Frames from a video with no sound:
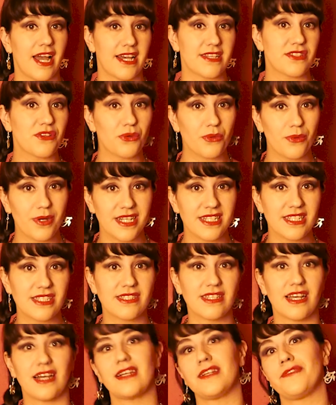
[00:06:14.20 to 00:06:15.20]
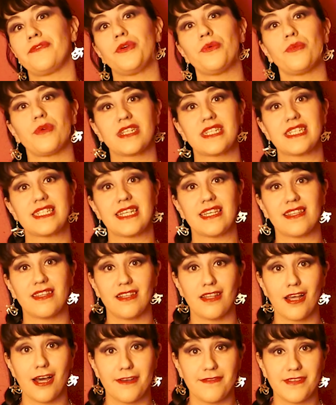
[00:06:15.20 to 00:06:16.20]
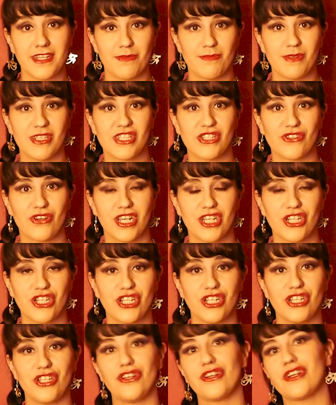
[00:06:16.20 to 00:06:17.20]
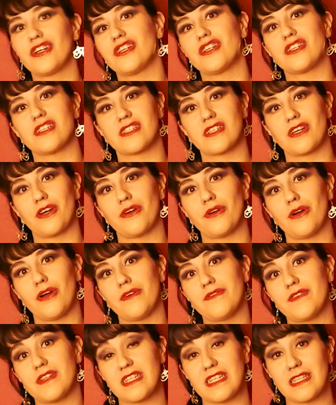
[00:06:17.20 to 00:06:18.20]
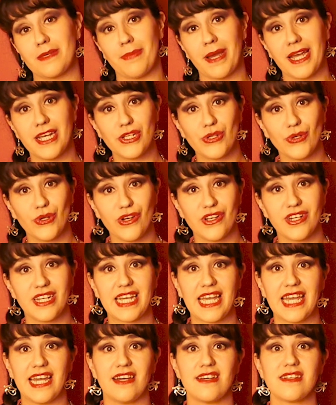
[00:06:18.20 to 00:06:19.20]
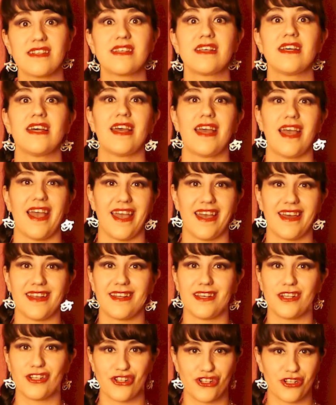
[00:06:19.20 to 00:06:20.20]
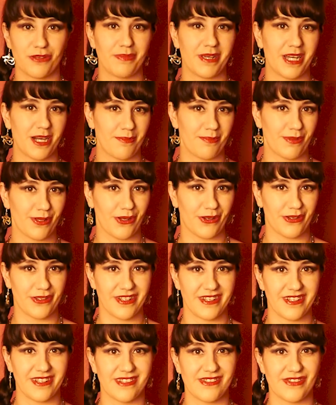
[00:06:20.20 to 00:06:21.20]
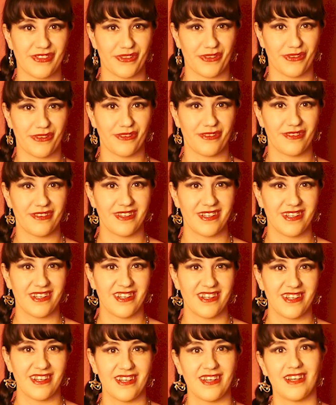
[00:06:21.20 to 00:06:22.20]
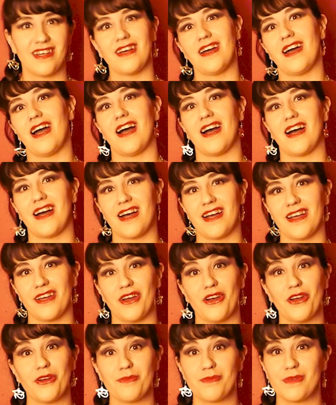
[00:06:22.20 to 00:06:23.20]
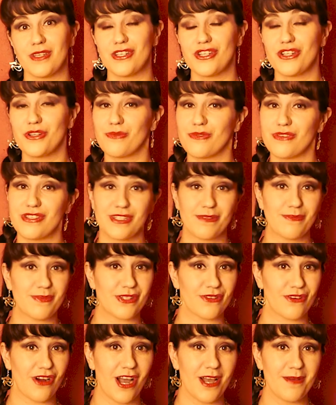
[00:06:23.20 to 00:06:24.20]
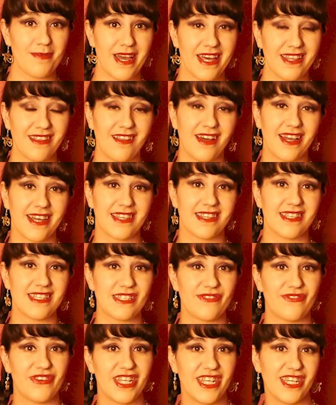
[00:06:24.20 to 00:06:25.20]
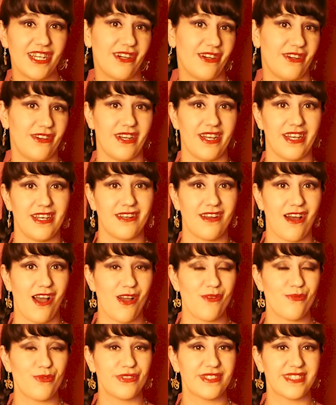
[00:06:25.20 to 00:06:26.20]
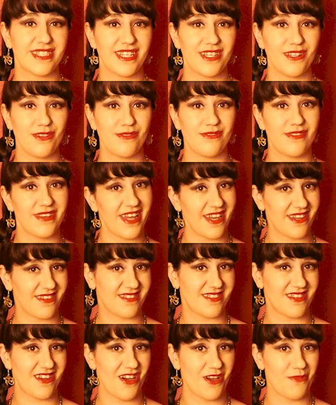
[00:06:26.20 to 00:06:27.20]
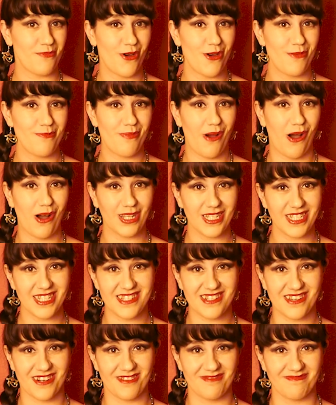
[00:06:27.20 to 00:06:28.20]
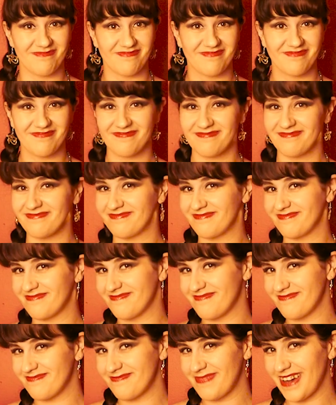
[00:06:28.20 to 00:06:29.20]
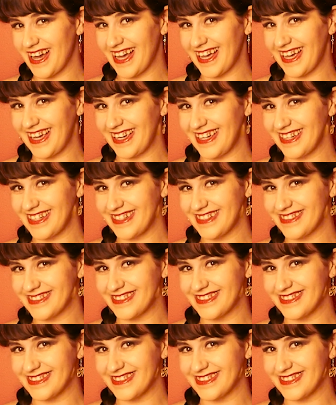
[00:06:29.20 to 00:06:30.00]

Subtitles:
As always, if you want to see the live demonstration, you can just go over to the Patreon account and it should be uploaded soon. I hope that you will subscribe and like this video, and I will see you next time on Polydom. Bye!